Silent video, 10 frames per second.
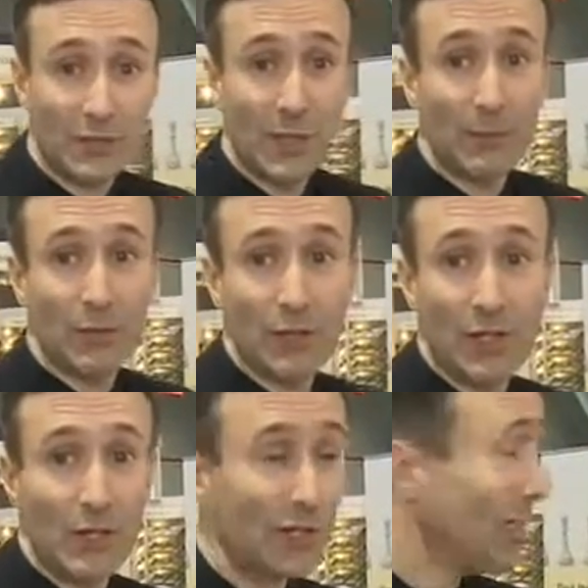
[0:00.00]

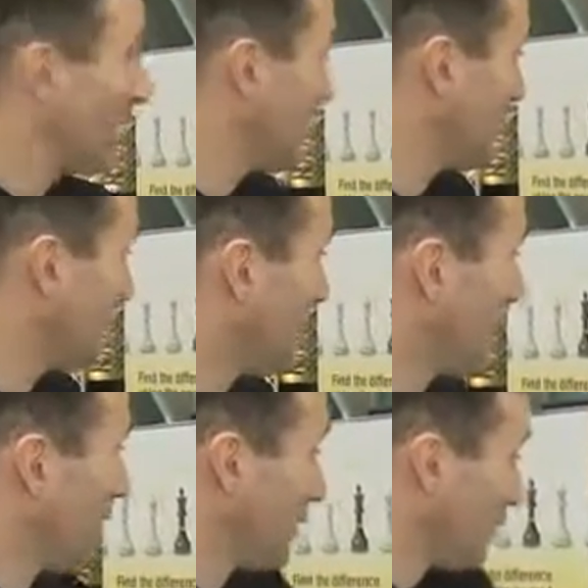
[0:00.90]
demonstration here
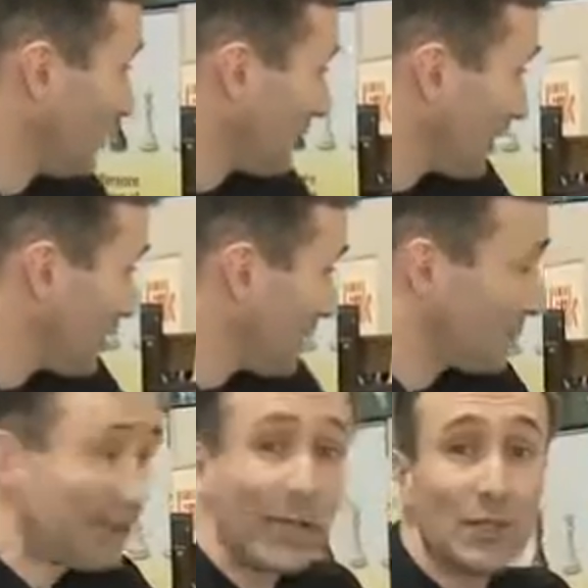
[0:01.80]
using
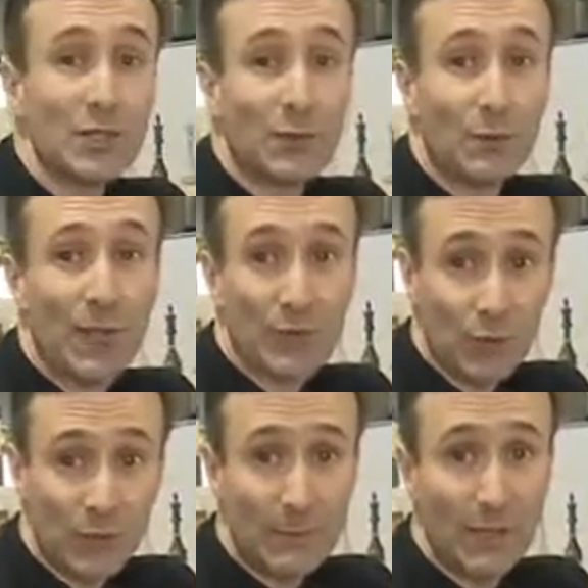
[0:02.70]
chipsets from
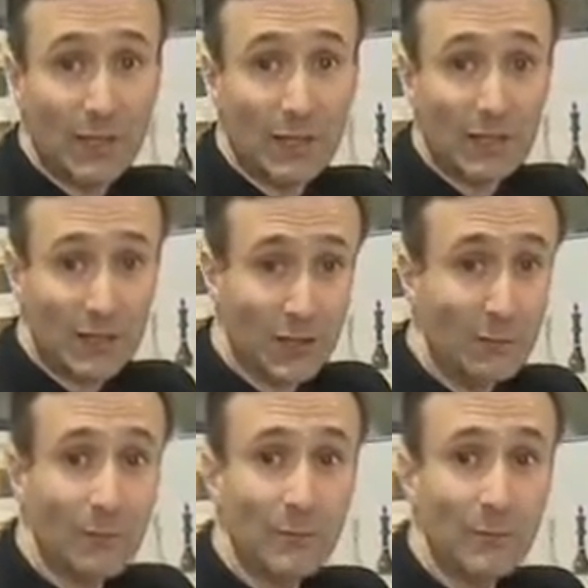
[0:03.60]
National Semiconductor